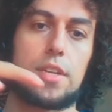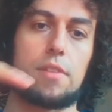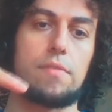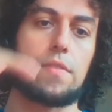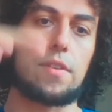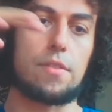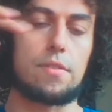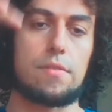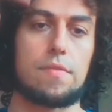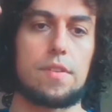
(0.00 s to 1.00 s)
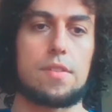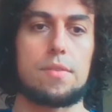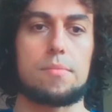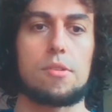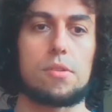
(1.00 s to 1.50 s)
of further and
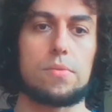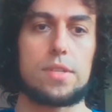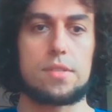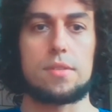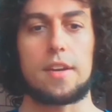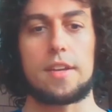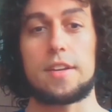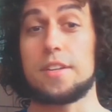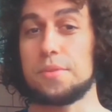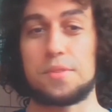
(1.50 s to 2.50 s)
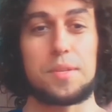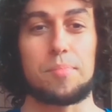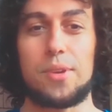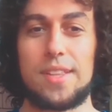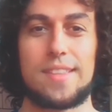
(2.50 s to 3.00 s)
further moral wisdom. And an interesting
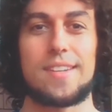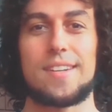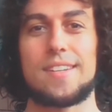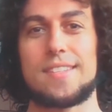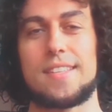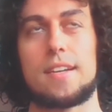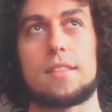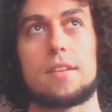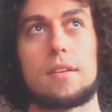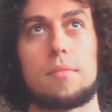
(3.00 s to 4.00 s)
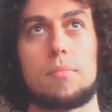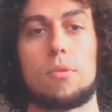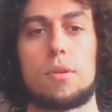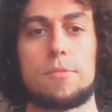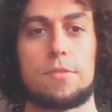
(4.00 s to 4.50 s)
point there is that the
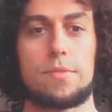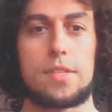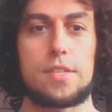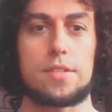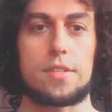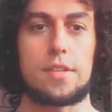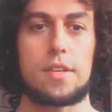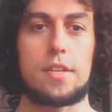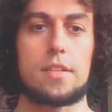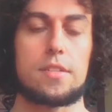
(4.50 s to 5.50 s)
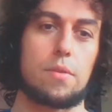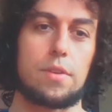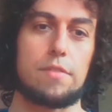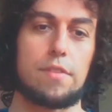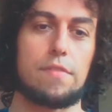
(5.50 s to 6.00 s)
Mormon religion is
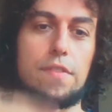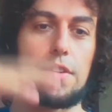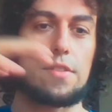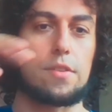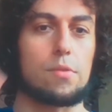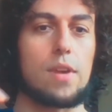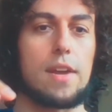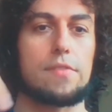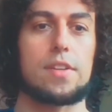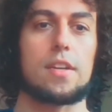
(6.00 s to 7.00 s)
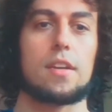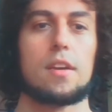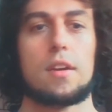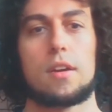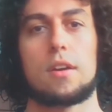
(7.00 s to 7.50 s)
an even further grafting
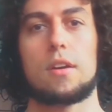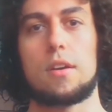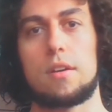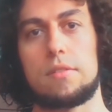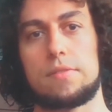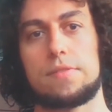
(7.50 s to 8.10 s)
of